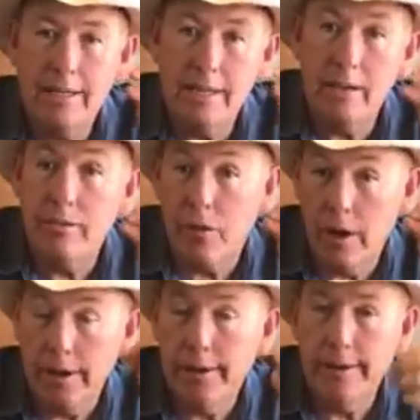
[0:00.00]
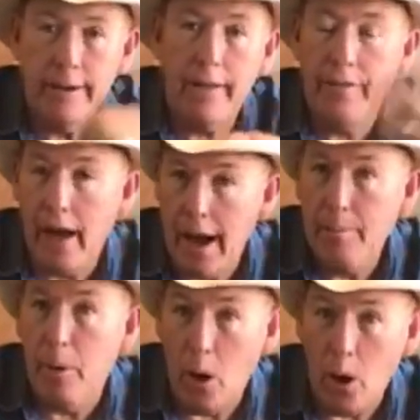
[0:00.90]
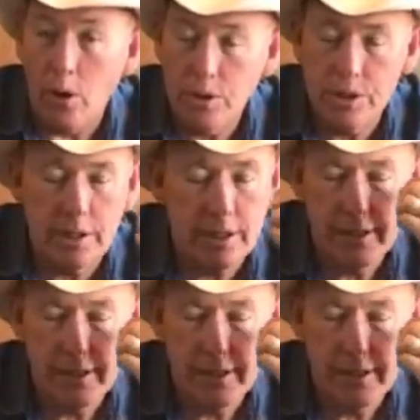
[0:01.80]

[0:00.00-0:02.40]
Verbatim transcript: the, the okay, not the, the eyeballs. eyeballs.